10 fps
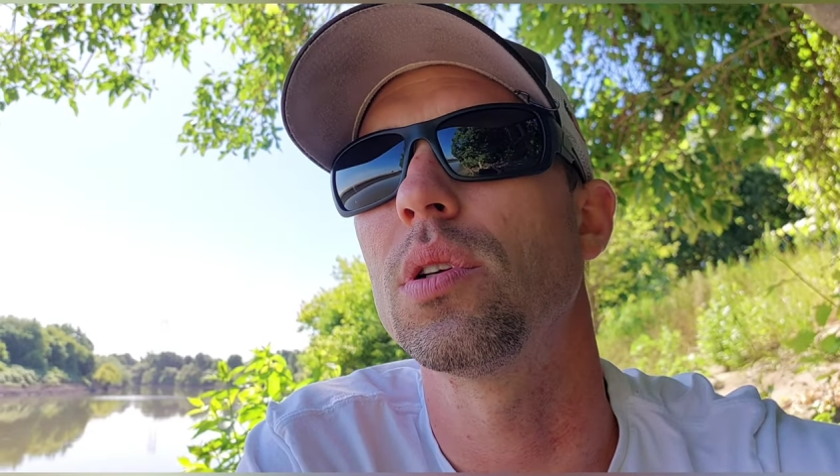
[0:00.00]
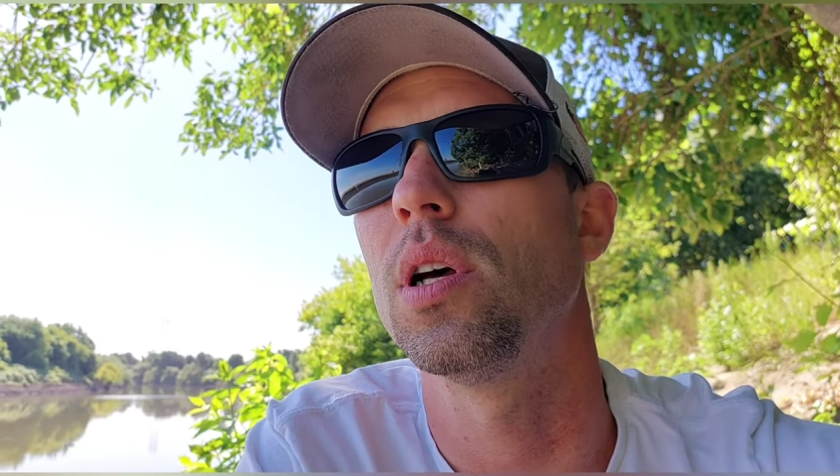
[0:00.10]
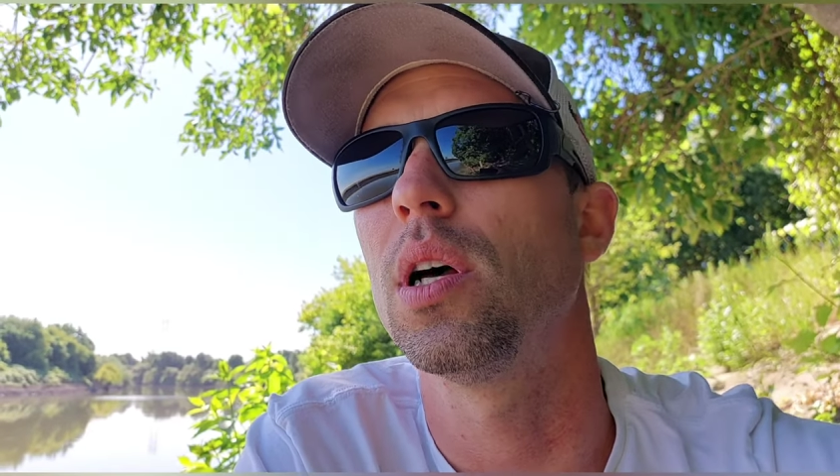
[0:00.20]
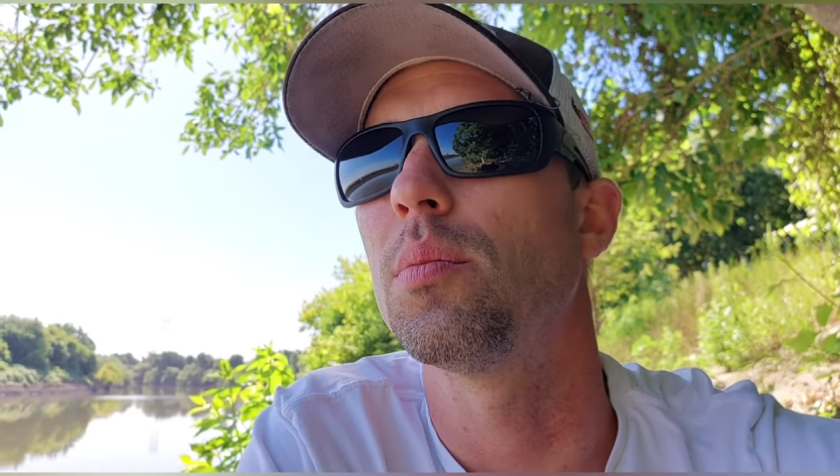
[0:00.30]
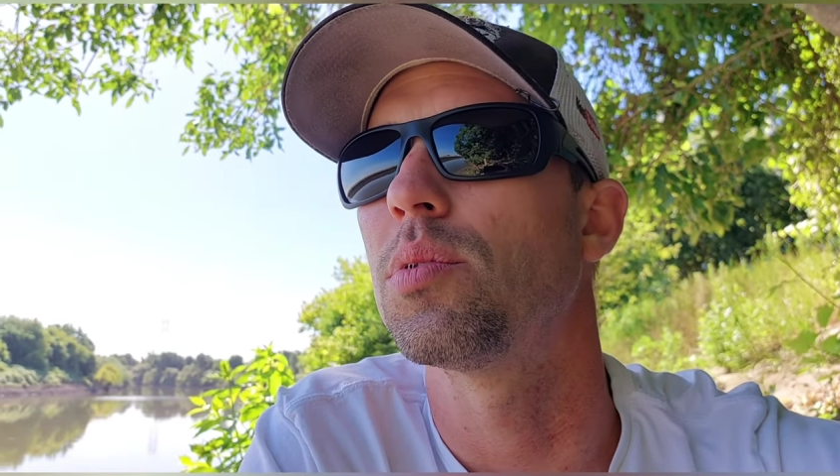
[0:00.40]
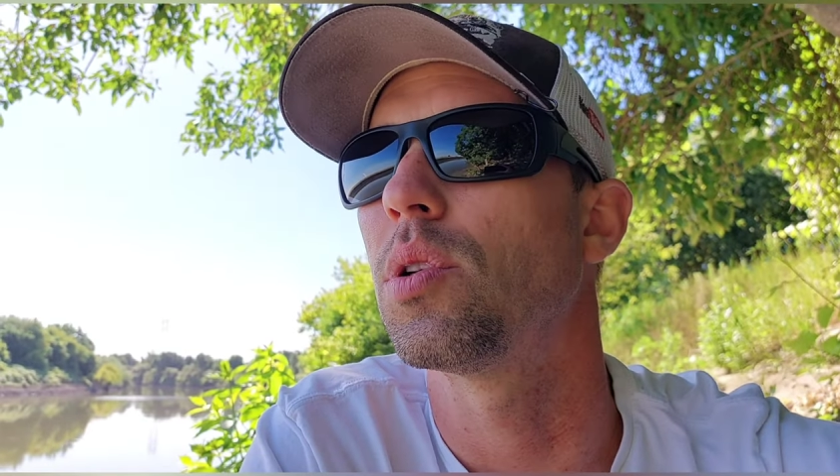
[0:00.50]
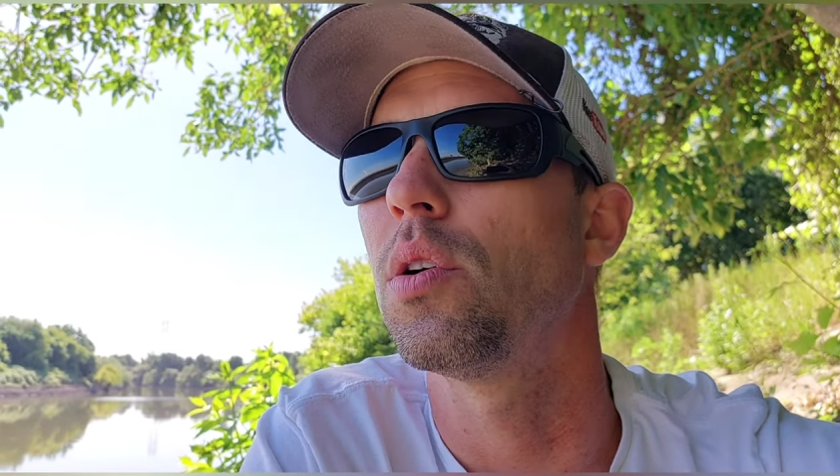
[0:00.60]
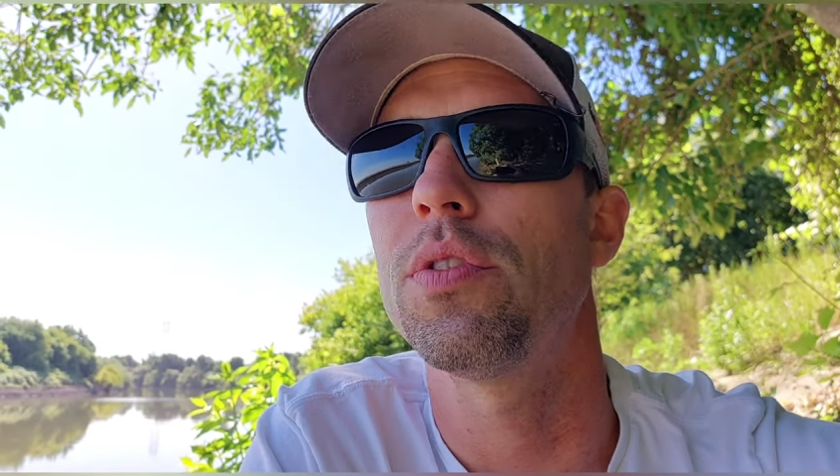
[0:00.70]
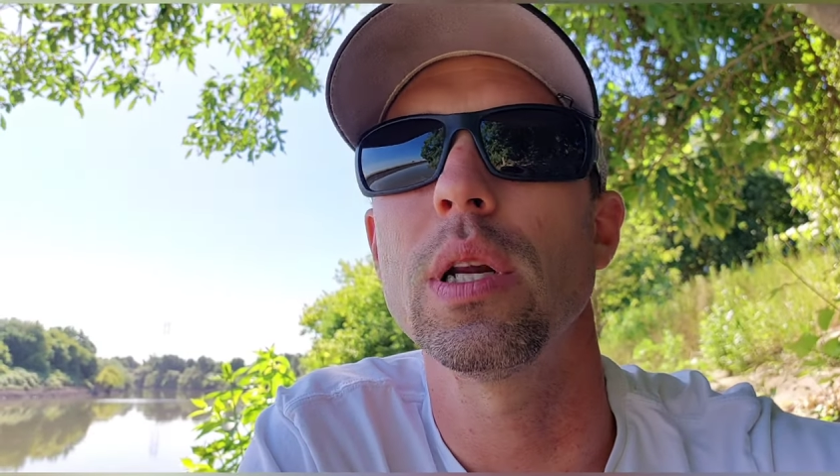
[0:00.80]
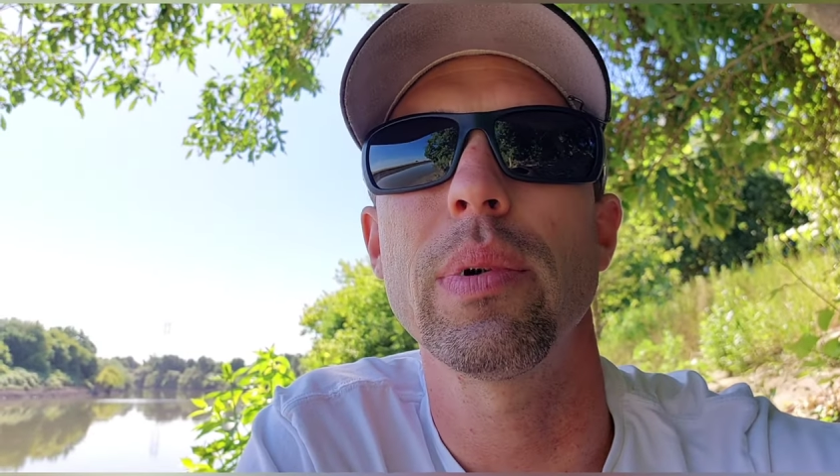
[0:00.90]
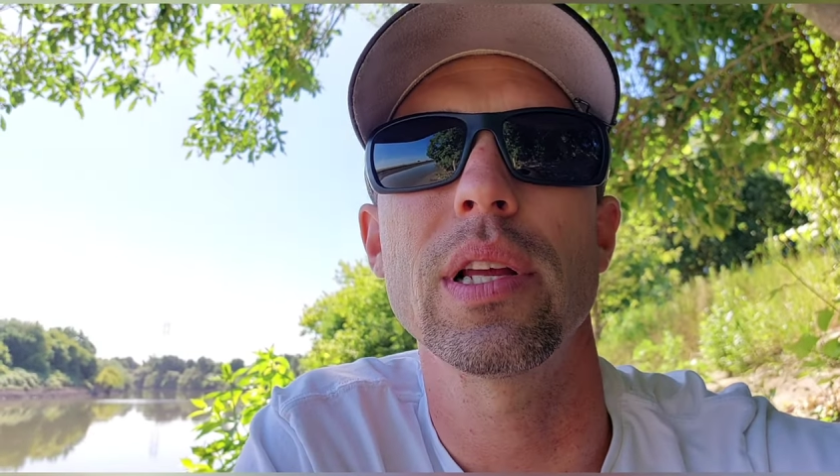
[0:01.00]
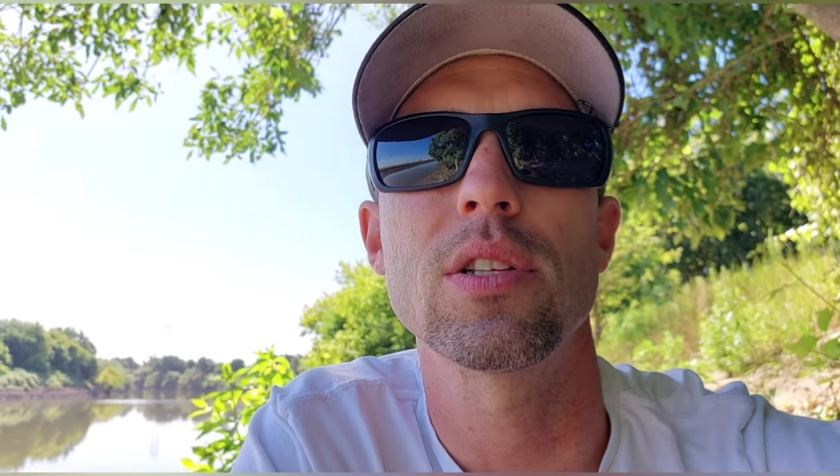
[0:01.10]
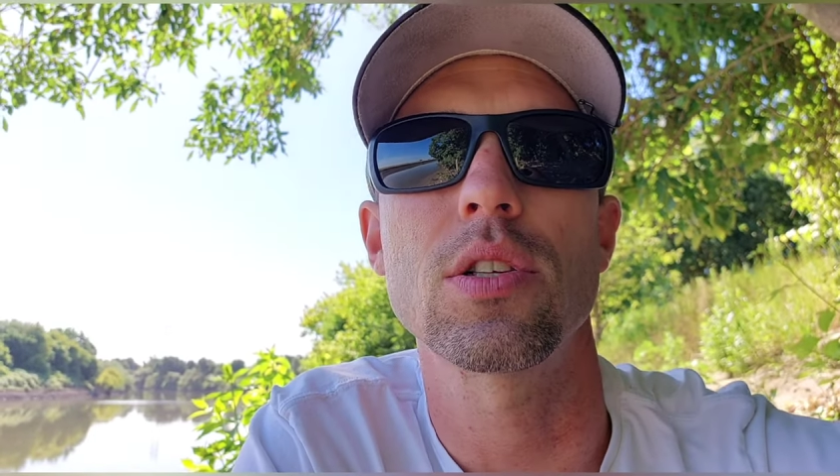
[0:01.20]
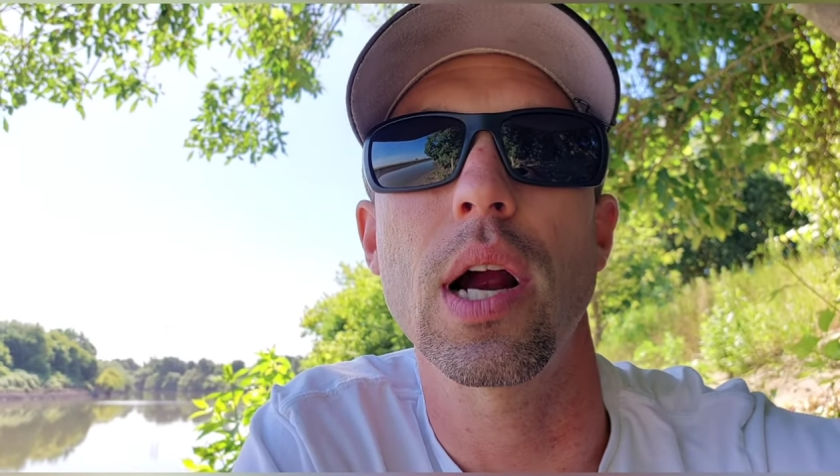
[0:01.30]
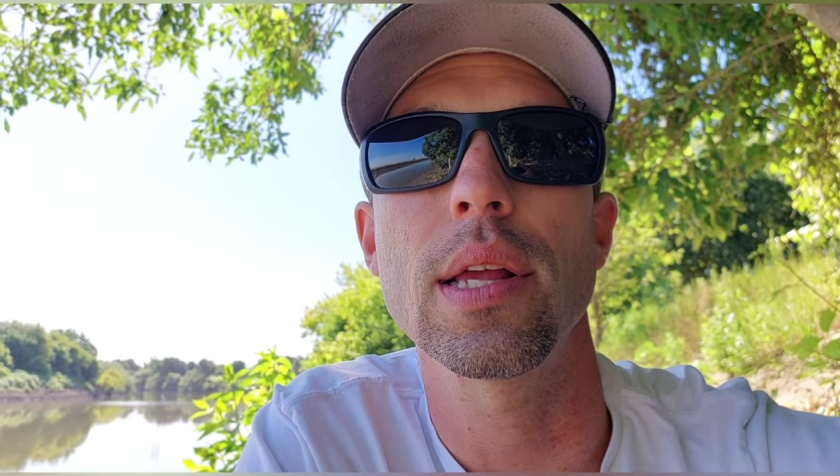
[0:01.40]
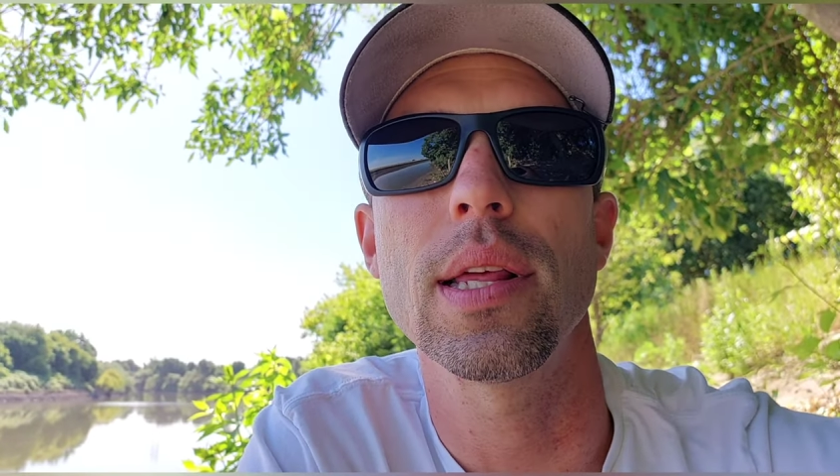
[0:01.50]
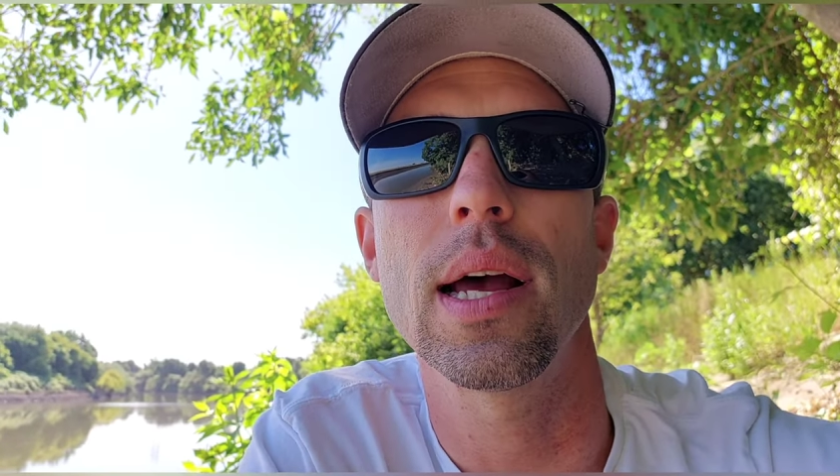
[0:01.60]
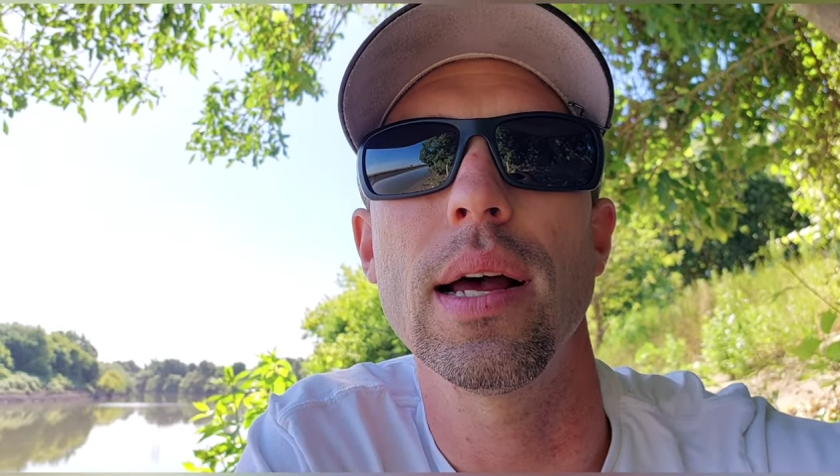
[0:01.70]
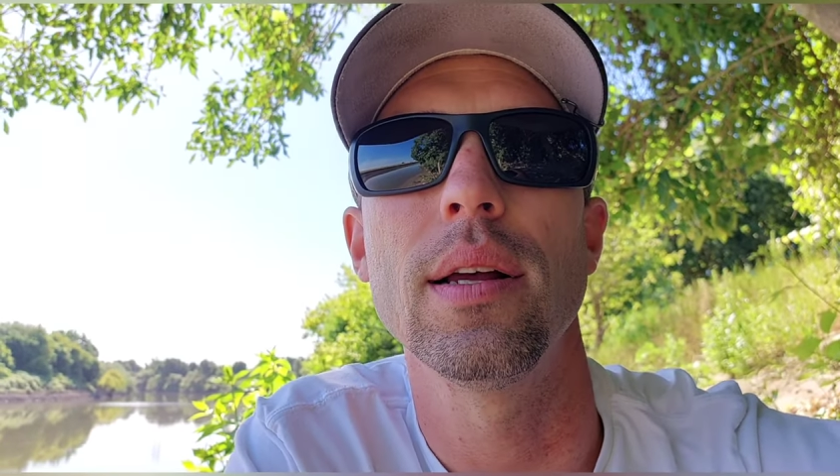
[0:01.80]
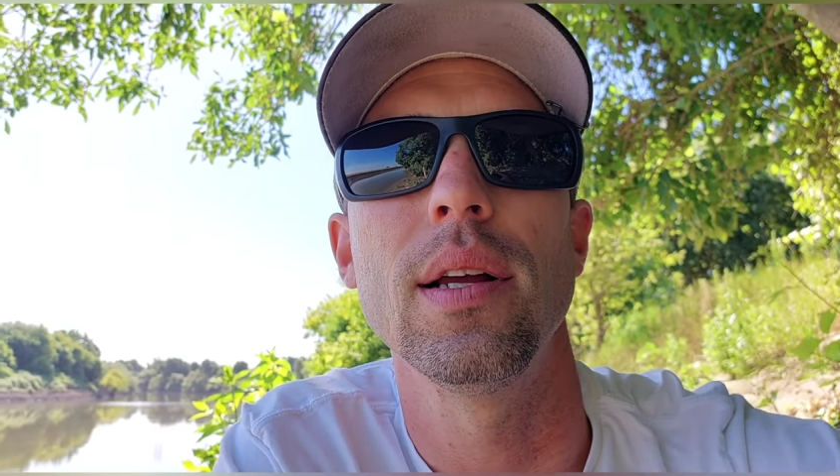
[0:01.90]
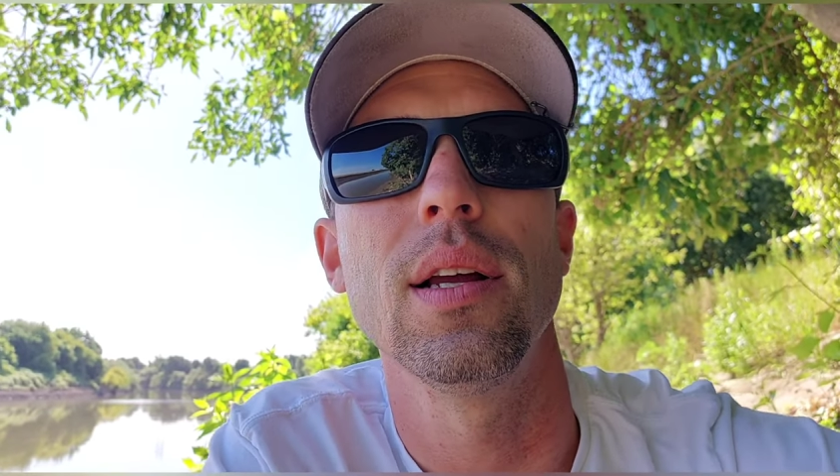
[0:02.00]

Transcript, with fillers: Um, so if anybody's tried that,